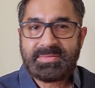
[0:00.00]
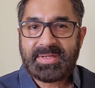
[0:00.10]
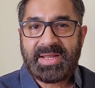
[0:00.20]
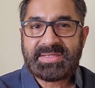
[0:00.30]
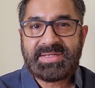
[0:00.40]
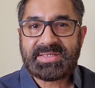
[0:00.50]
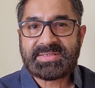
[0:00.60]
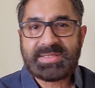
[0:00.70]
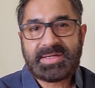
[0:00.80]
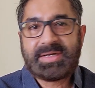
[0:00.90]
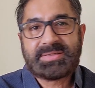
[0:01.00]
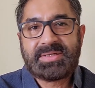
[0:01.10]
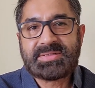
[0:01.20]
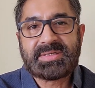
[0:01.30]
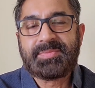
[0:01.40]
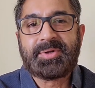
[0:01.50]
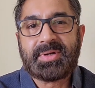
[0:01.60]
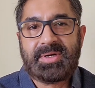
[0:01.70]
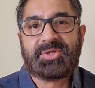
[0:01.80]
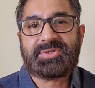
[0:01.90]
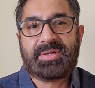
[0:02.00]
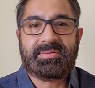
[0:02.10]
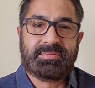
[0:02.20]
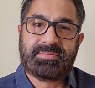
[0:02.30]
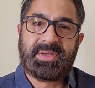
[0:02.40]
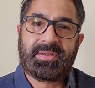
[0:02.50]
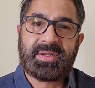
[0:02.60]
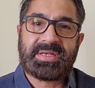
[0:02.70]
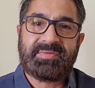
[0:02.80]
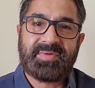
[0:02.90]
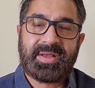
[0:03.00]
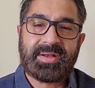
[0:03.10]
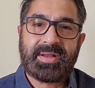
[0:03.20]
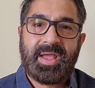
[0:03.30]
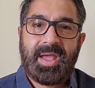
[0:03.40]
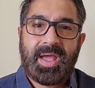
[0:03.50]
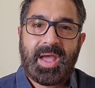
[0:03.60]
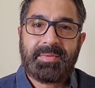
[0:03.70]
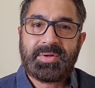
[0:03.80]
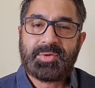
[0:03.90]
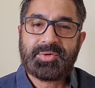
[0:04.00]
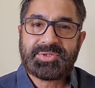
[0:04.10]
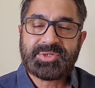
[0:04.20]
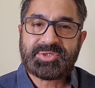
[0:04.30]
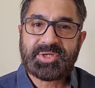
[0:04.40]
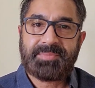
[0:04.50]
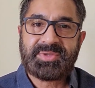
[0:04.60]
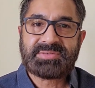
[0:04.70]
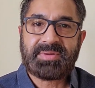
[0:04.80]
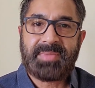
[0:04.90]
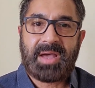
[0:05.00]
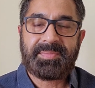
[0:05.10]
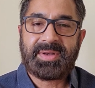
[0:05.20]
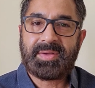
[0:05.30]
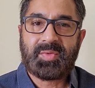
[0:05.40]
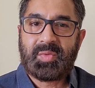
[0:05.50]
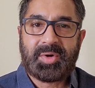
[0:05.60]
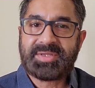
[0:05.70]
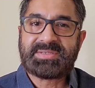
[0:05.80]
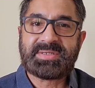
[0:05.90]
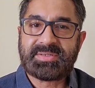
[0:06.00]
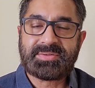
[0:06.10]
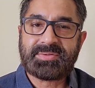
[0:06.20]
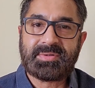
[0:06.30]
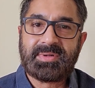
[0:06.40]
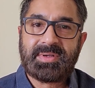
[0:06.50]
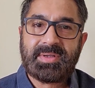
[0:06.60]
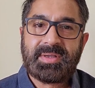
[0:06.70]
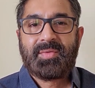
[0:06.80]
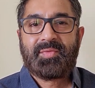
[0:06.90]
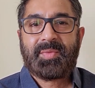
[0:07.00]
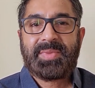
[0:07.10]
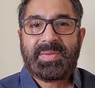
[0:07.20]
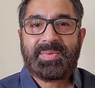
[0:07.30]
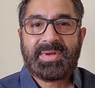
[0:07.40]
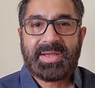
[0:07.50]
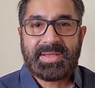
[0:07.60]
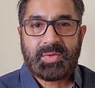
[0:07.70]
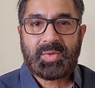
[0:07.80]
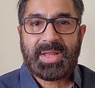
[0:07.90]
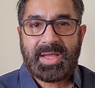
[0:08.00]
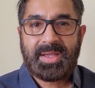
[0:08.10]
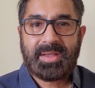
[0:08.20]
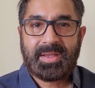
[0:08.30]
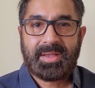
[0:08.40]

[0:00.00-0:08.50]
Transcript: the next day it said it's a computer glitch and they rectified it. I mean, who is to stop this from happening? What is the control? For people like you and I,